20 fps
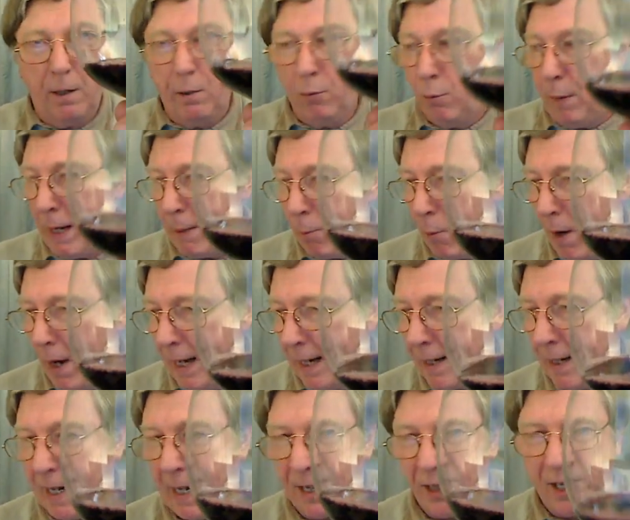red wine
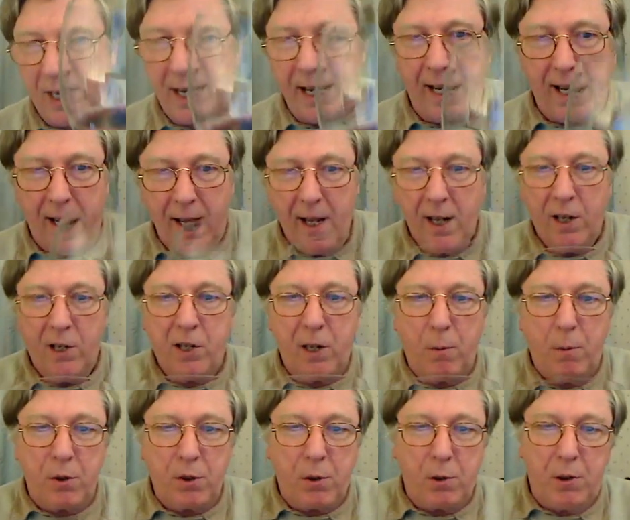glass here, because I
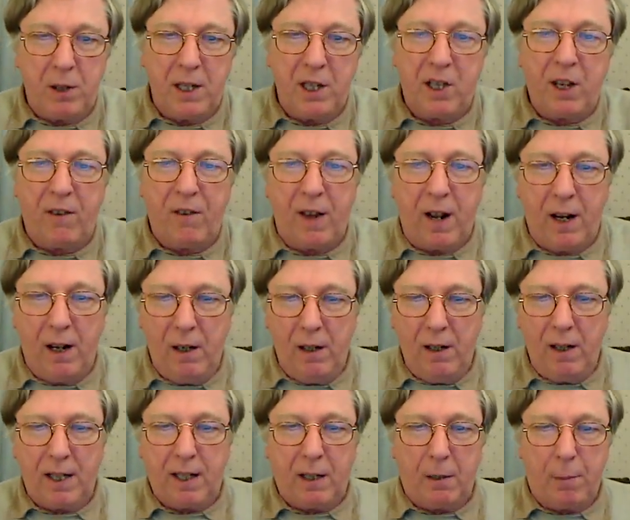want to at least give it a
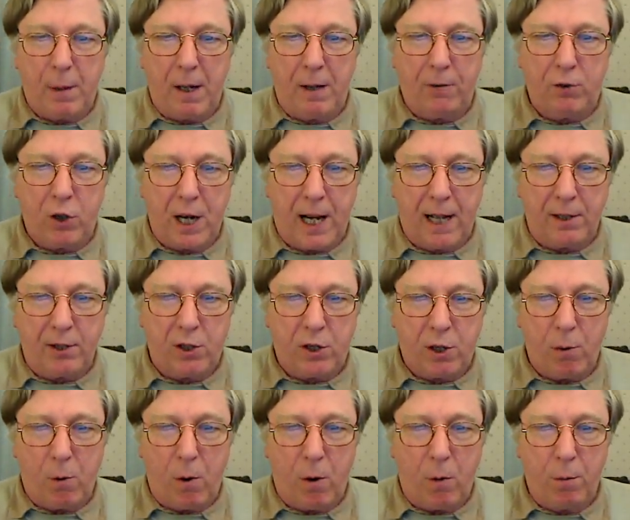little bit of chance
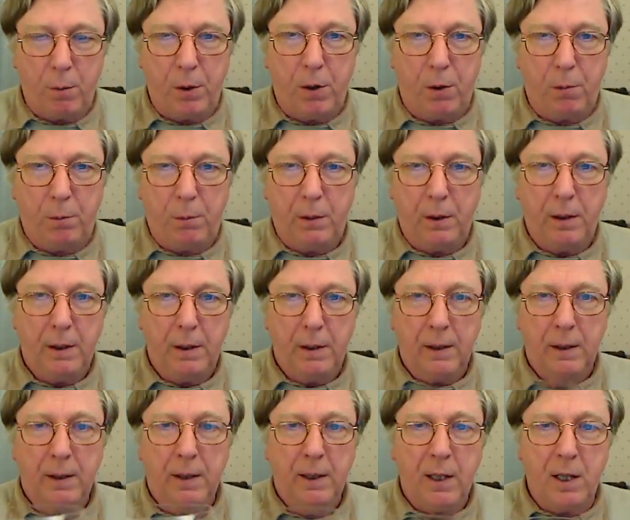to open up
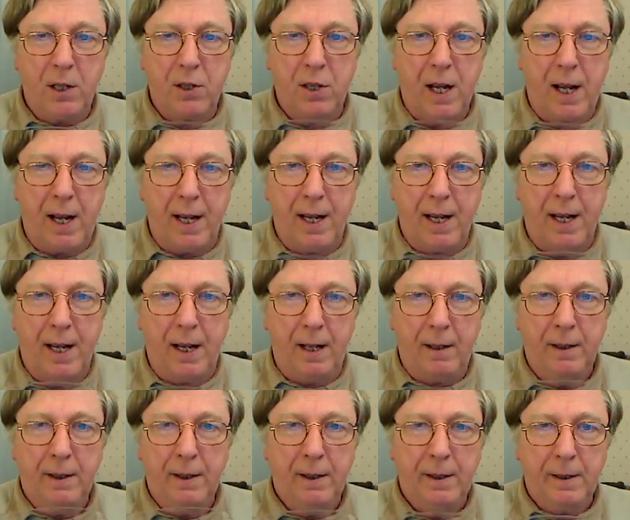as I...
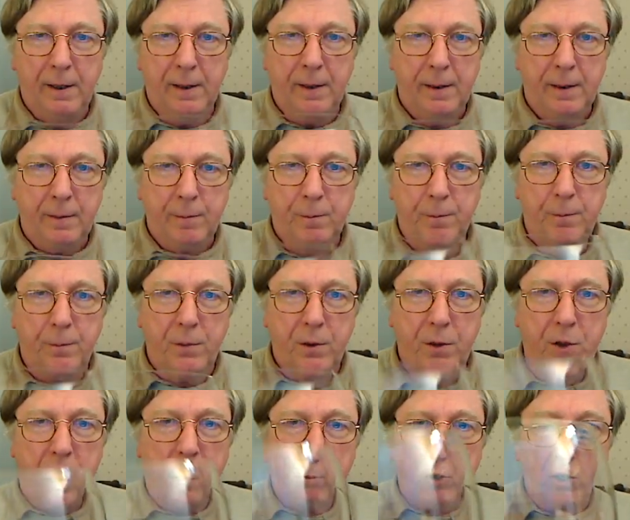
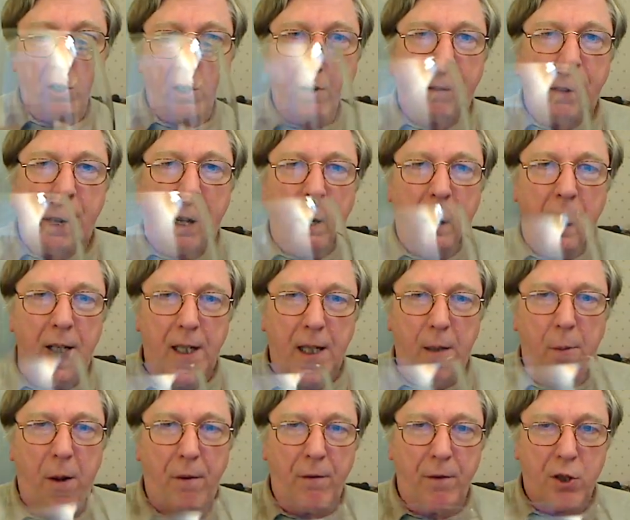So I'm just giving it a
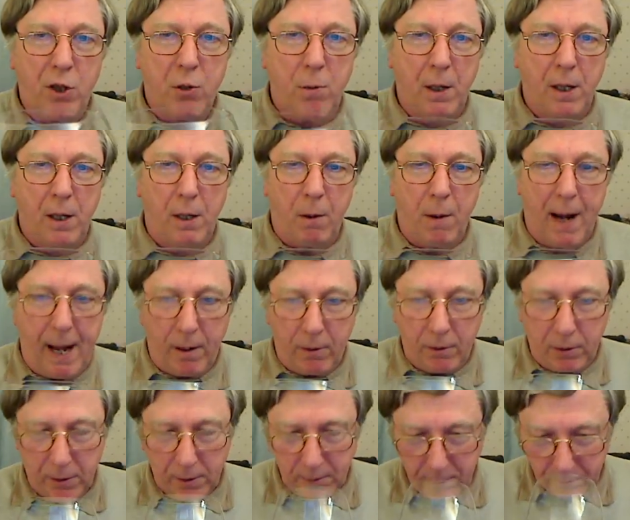little bit of a swirl
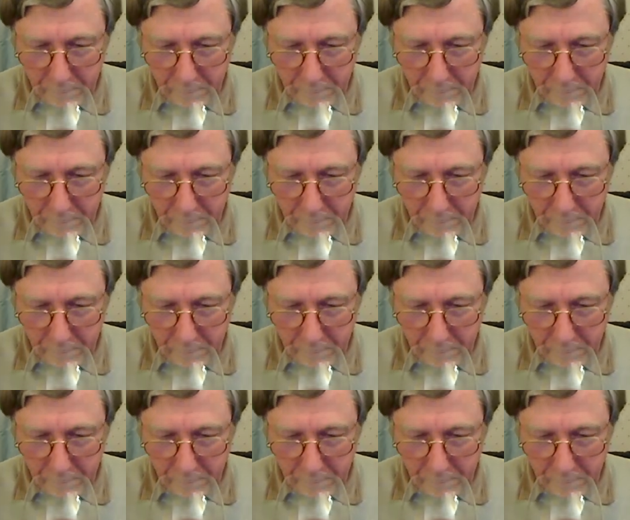around.